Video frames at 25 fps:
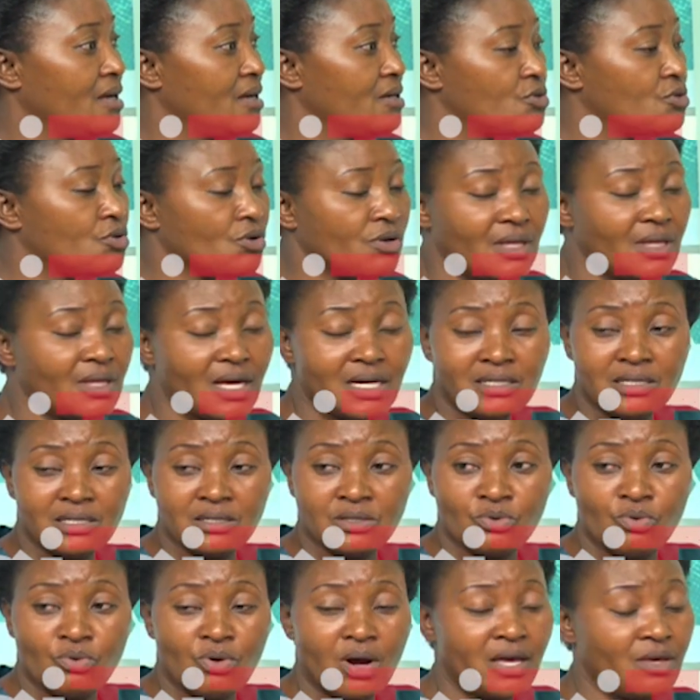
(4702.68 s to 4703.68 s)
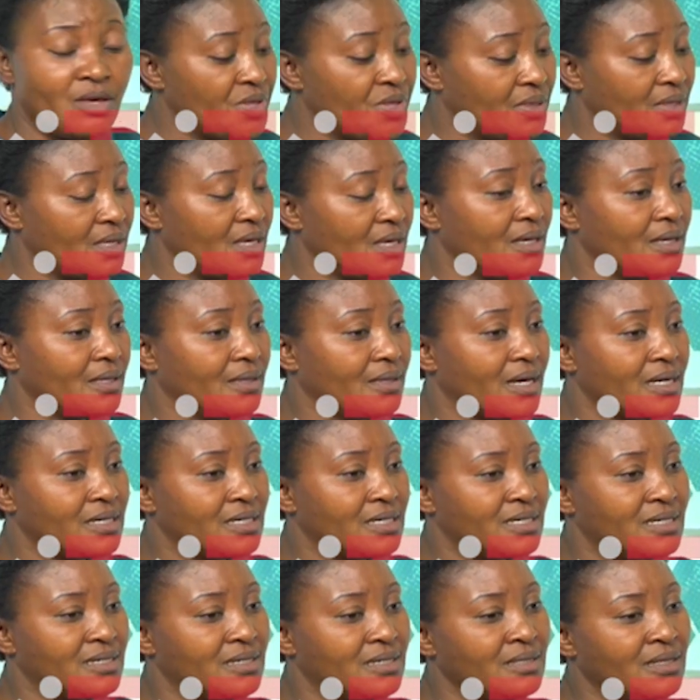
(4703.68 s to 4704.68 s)
So that is why we think
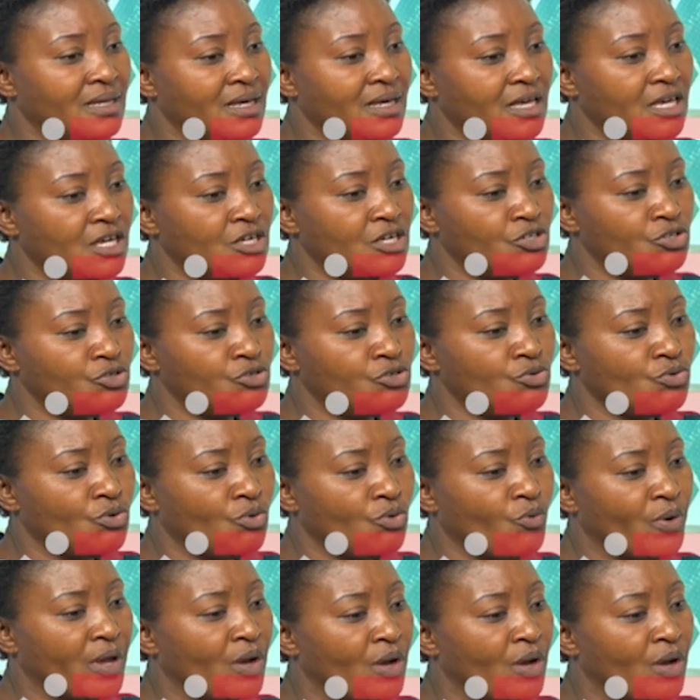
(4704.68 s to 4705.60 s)
that the issue,